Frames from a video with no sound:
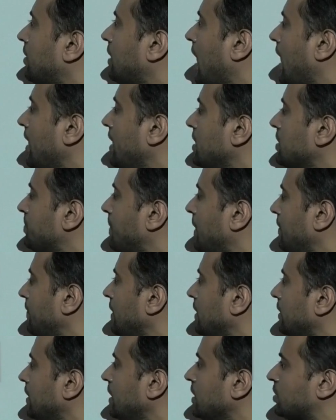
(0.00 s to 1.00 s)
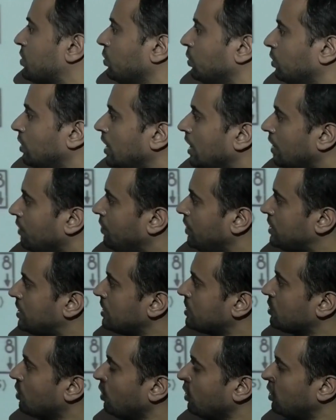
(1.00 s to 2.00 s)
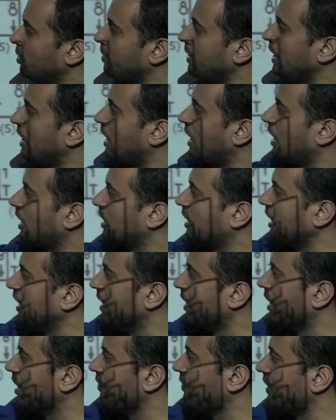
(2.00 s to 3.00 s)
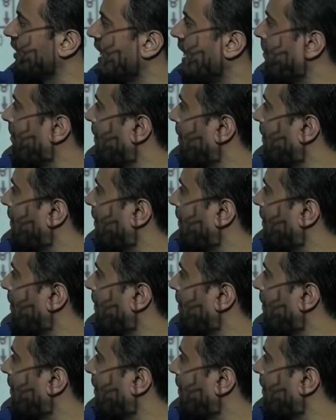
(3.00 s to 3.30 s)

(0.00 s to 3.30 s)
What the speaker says: tie is between these two, which is going to be cleared with the help